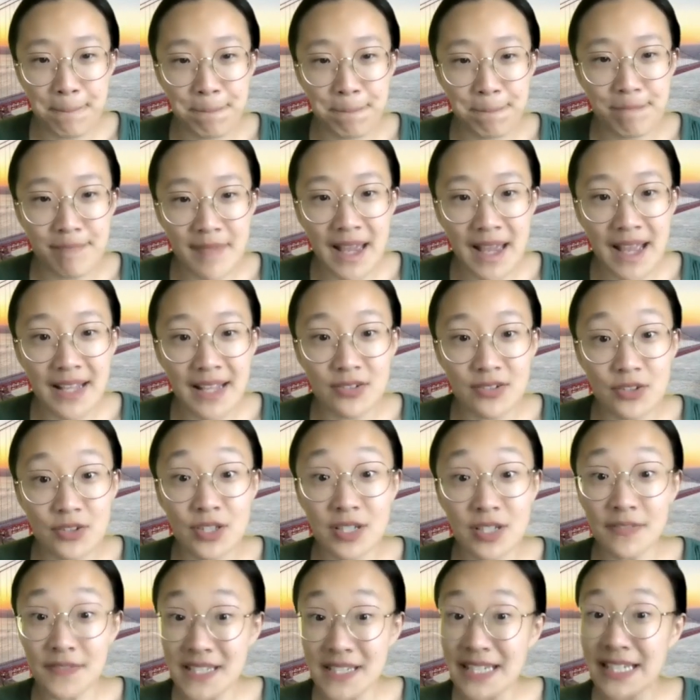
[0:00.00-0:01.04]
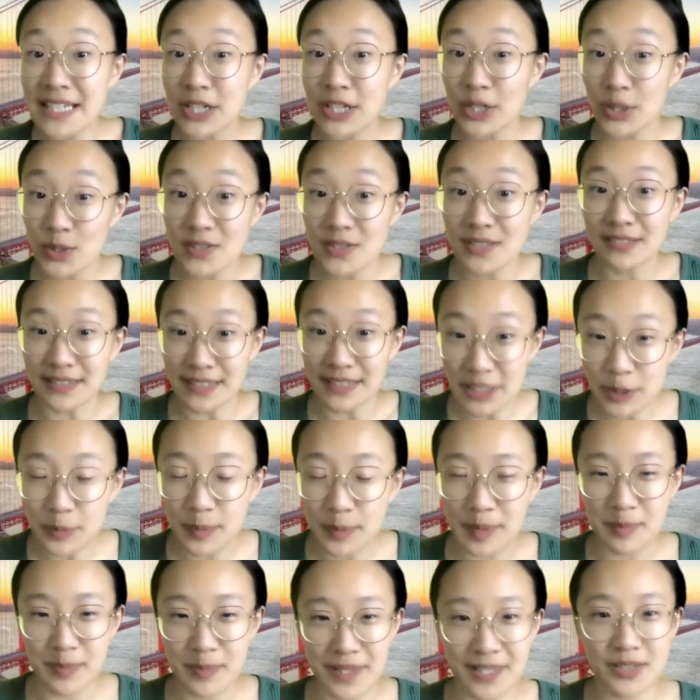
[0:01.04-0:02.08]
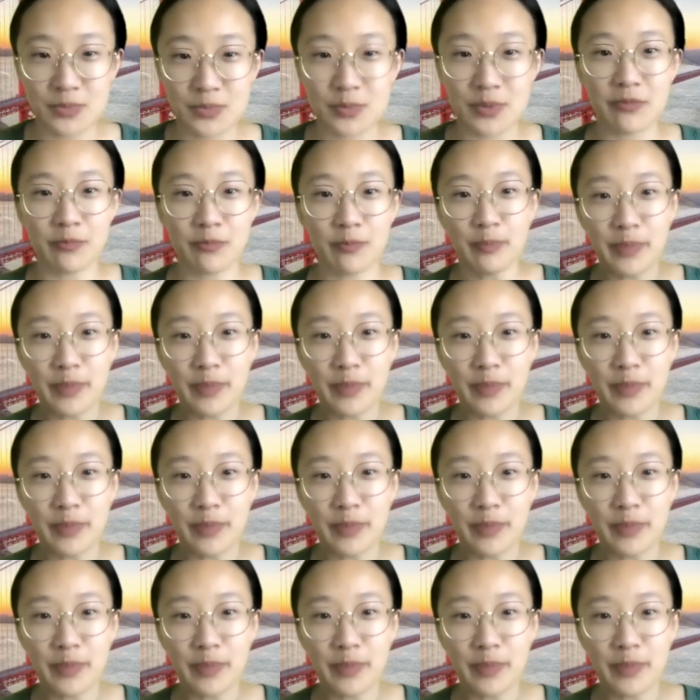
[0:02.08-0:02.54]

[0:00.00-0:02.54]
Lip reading: And shifting gears a little bit, because we've